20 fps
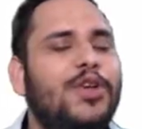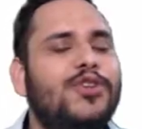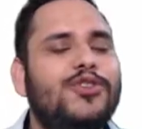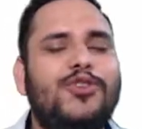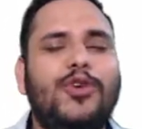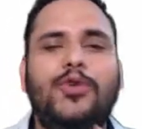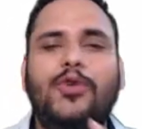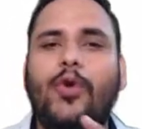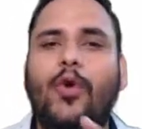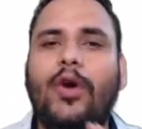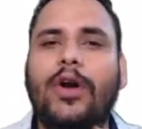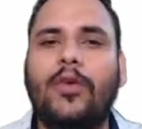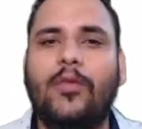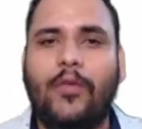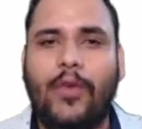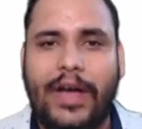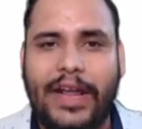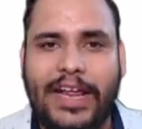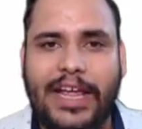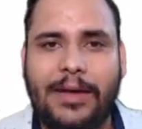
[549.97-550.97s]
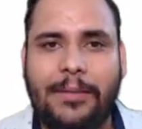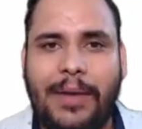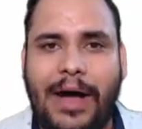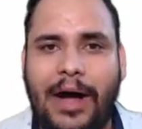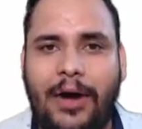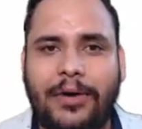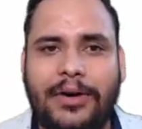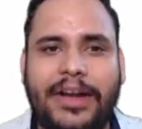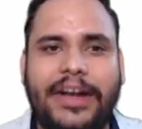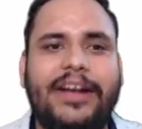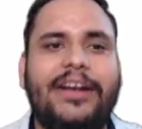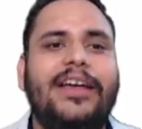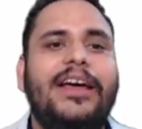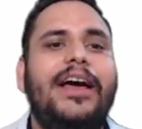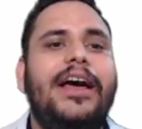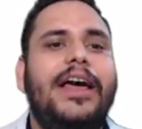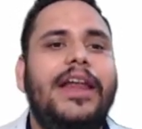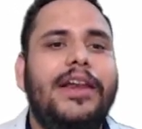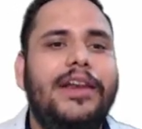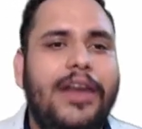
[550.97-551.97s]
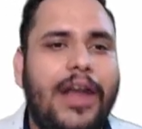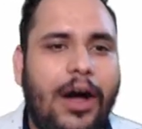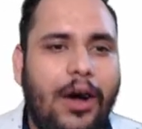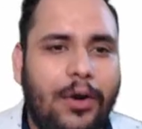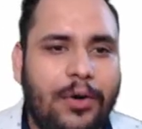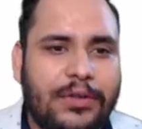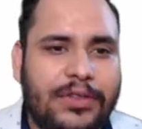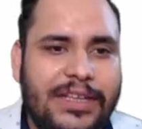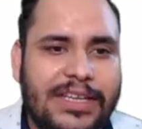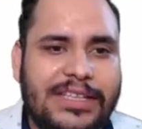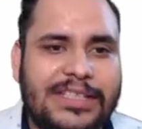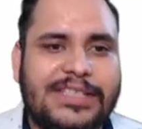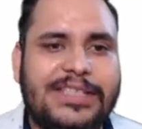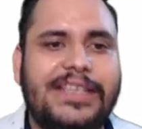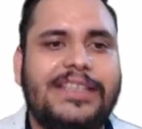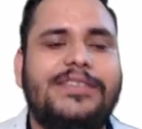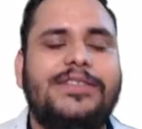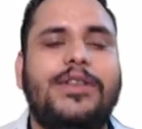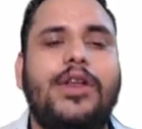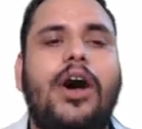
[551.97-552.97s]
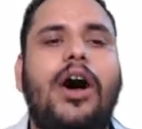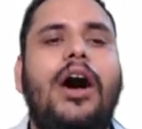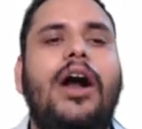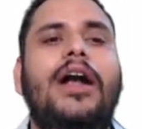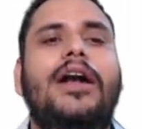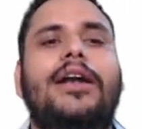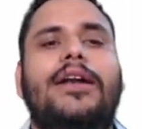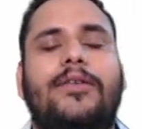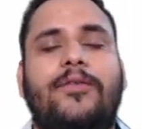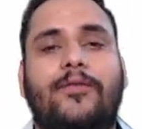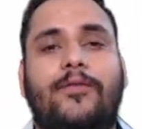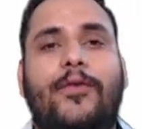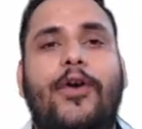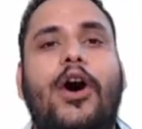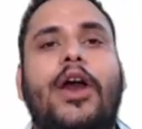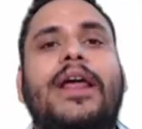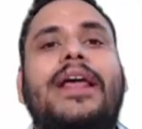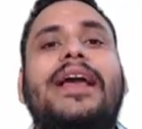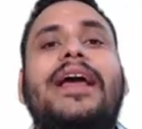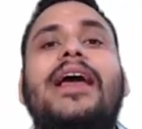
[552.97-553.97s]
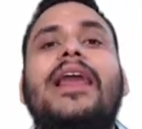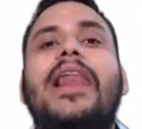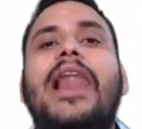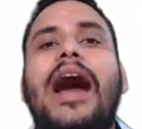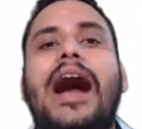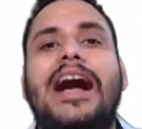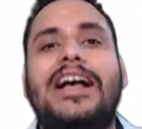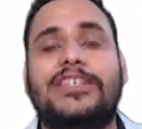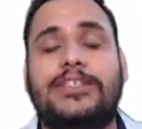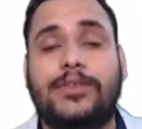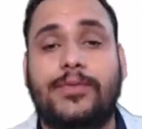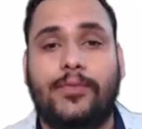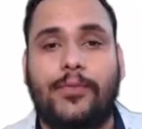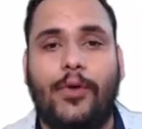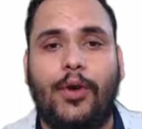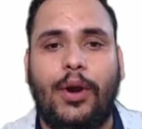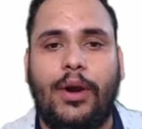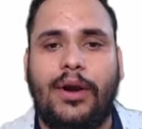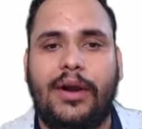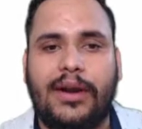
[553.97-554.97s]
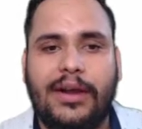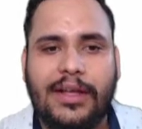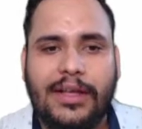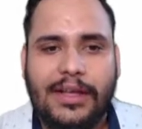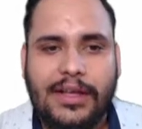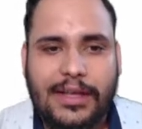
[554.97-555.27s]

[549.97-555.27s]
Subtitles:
So don't worry about it. Now this is not for class full.